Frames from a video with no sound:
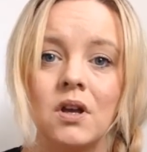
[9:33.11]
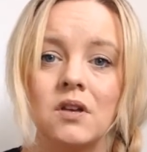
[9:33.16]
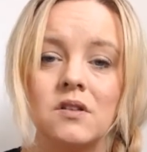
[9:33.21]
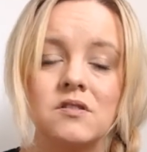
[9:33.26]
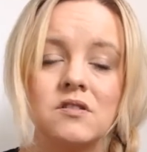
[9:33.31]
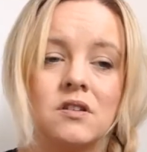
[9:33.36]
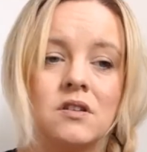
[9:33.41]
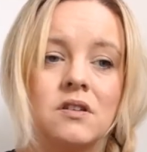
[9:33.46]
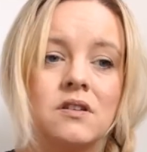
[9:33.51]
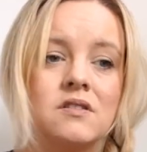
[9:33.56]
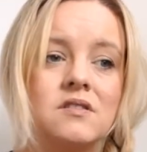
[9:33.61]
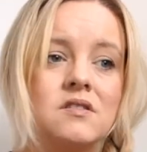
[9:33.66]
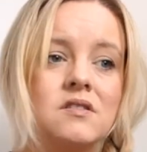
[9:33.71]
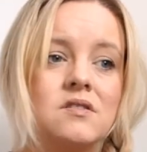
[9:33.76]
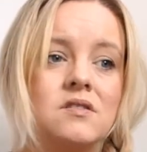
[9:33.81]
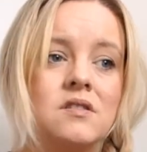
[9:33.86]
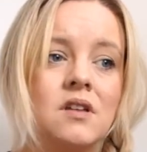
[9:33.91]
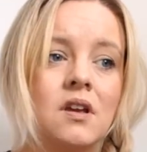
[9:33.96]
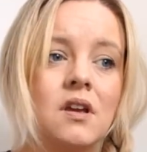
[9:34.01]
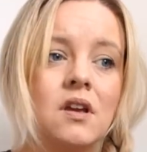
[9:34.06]
So this
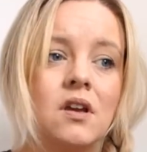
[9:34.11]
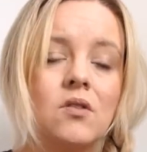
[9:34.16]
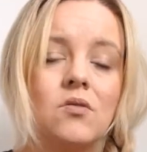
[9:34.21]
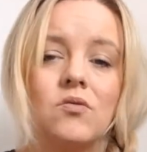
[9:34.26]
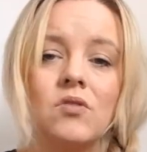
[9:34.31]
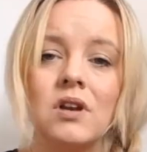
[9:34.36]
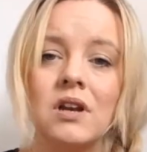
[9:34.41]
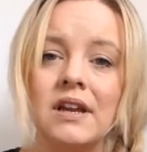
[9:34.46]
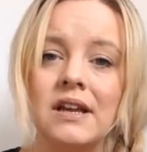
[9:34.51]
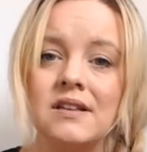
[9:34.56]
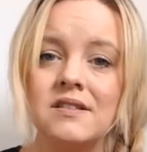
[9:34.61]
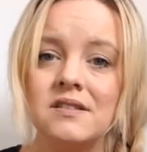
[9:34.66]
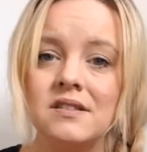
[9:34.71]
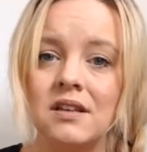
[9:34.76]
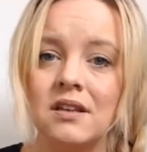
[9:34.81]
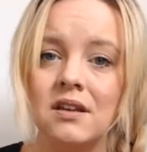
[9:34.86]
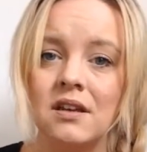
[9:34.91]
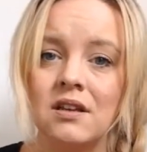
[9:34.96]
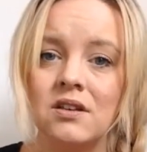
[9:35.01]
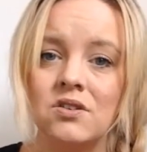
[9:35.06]
is
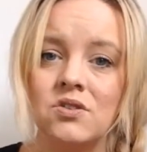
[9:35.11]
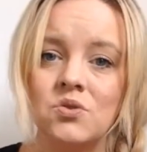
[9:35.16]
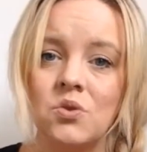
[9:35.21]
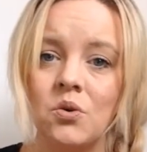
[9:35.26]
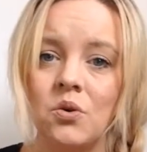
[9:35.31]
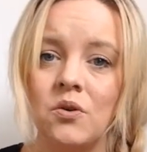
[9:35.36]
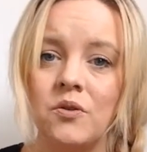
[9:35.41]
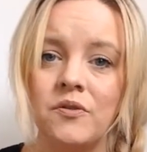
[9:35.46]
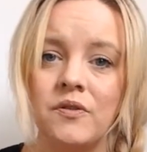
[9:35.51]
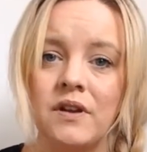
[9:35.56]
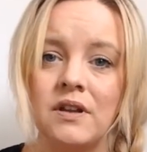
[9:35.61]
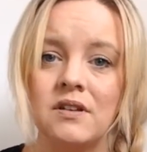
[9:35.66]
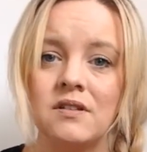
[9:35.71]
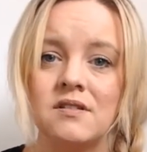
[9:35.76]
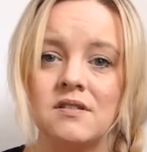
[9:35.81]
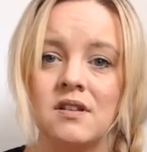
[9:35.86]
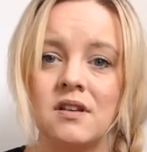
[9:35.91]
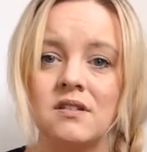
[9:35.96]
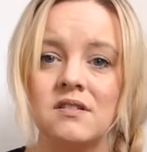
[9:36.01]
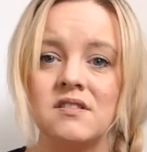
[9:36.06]
releasing
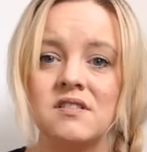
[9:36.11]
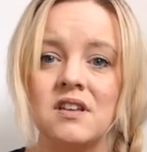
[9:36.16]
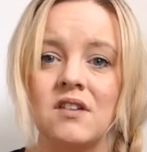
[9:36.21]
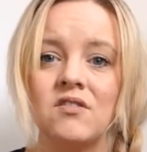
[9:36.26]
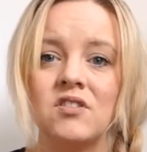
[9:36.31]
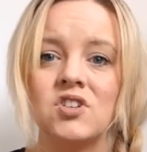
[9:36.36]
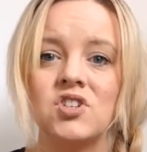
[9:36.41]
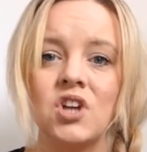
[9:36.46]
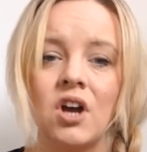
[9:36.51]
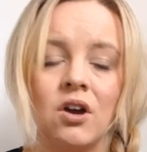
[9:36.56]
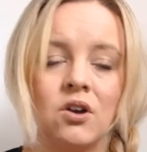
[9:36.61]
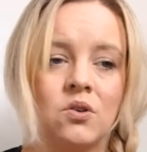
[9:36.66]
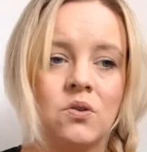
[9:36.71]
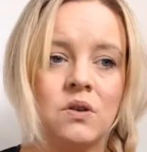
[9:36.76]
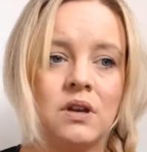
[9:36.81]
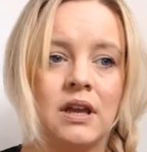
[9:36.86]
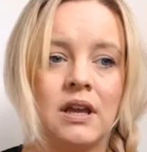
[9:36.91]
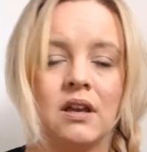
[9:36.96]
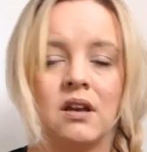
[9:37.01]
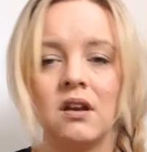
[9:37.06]
endorphins and
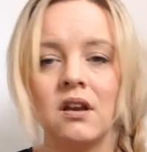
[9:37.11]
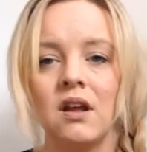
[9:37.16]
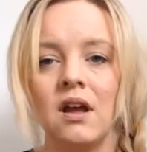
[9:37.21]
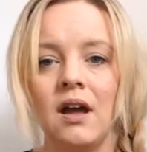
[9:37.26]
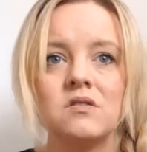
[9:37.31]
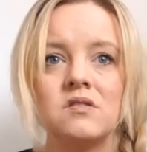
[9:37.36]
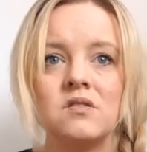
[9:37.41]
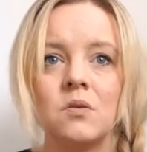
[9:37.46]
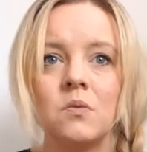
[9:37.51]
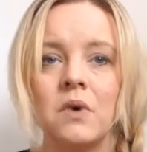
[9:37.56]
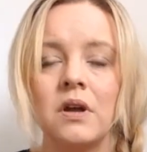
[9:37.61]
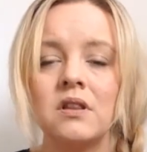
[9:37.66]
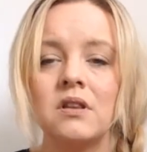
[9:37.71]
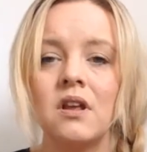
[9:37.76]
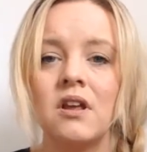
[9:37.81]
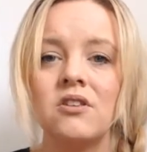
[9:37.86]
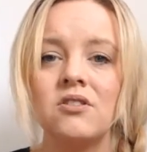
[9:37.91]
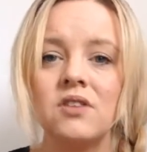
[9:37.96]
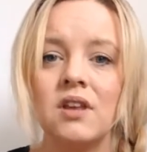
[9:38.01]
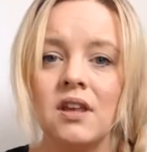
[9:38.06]
serotonin. So when
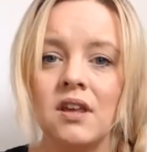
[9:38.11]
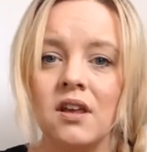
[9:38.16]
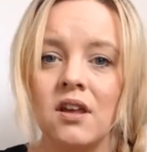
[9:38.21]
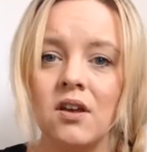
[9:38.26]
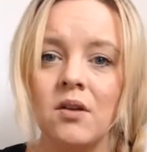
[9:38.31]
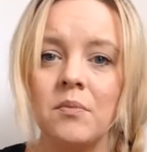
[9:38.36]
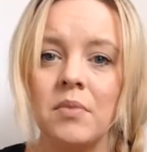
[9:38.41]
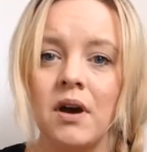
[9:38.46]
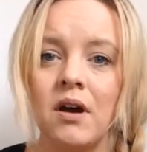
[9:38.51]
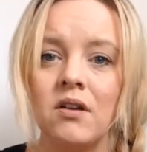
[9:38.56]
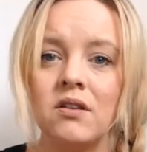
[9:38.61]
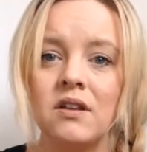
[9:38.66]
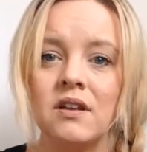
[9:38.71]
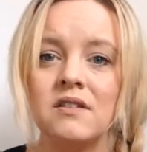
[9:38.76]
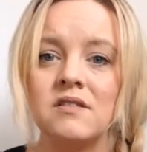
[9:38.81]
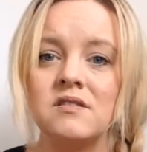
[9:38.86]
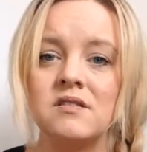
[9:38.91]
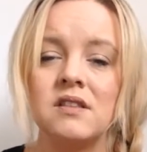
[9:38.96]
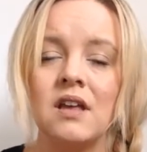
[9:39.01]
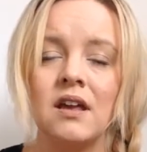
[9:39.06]
they're thinking about
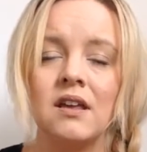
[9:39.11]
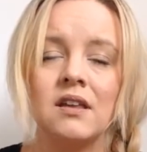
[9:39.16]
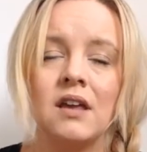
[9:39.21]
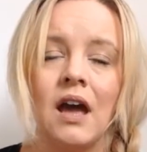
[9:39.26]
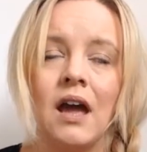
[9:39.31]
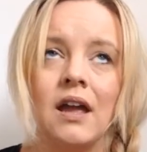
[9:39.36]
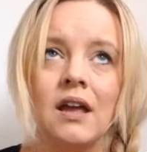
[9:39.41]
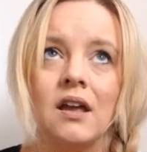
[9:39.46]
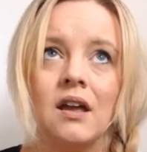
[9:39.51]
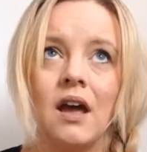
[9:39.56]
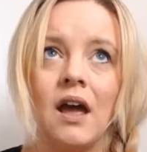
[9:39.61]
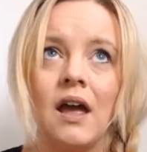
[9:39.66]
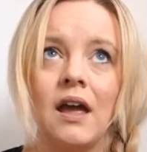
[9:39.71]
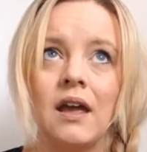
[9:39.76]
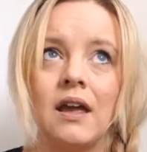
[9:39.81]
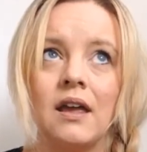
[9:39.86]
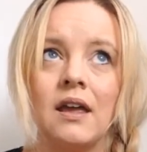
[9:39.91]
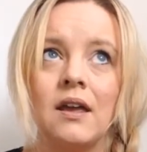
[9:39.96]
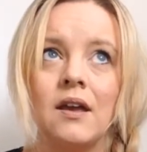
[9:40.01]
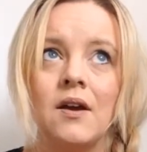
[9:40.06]
this, they're getting
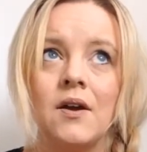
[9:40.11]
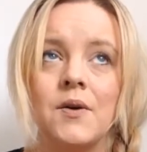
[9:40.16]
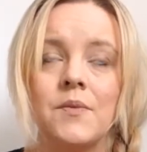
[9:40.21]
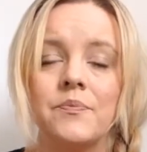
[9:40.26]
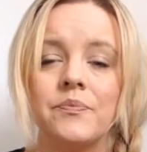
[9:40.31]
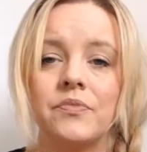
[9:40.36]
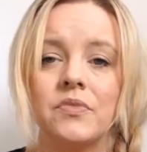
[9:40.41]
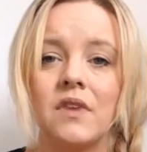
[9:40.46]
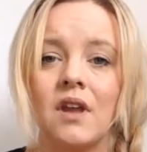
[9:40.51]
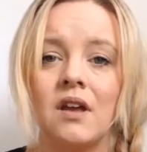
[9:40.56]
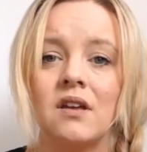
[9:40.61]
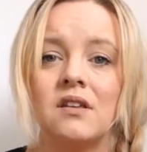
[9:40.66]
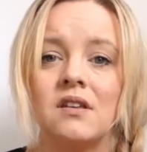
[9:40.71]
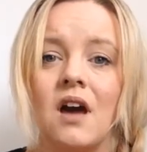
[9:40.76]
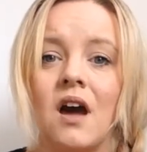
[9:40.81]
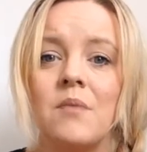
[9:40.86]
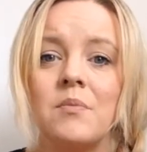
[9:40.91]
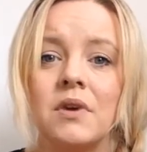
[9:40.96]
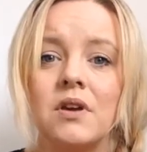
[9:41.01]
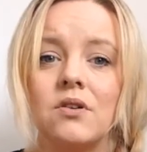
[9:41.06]
a
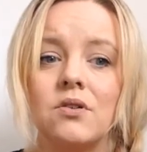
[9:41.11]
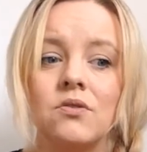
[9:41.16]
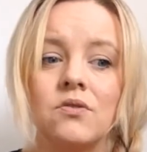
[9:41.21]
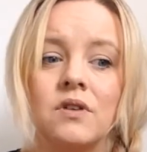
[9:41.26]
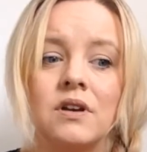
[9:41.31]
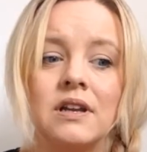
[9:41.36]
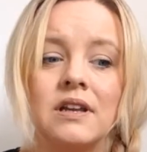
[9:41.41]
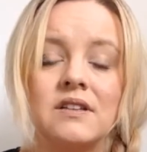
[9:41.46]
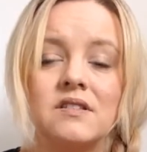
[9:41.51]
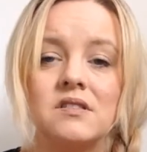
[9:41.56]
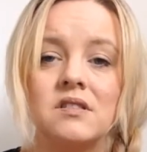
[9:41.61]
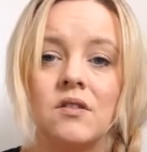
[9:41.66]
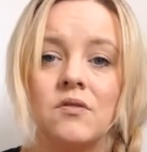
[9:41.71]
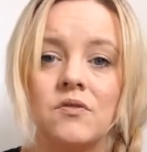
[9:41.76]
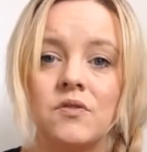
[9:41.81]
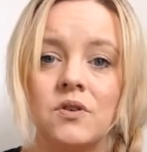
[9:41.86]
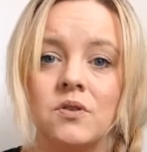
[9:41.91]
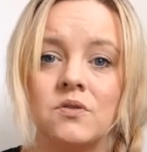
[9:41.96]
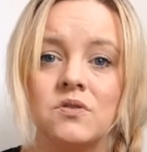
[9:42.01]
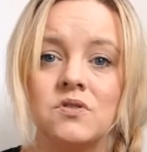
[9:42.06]
chemical release
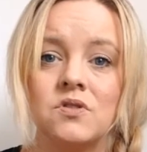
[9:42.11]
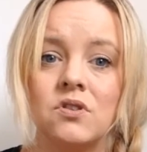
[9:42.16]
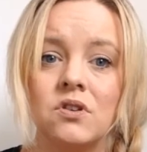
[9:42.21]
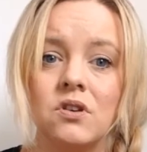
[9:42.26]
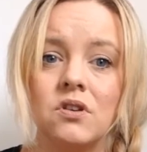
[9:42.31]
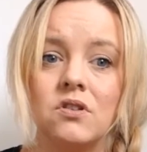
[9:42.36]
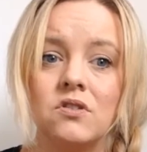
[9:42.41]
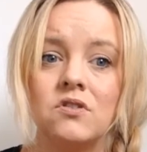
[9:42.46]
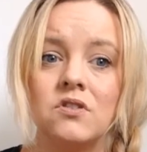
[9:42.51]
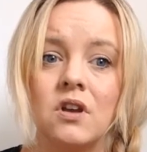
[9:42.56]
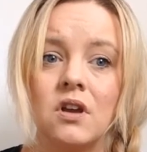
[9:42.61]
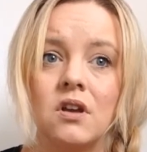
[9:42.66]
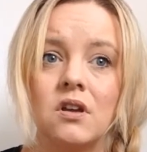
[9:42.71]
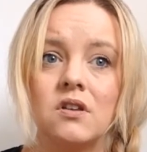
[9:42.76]
that feels good.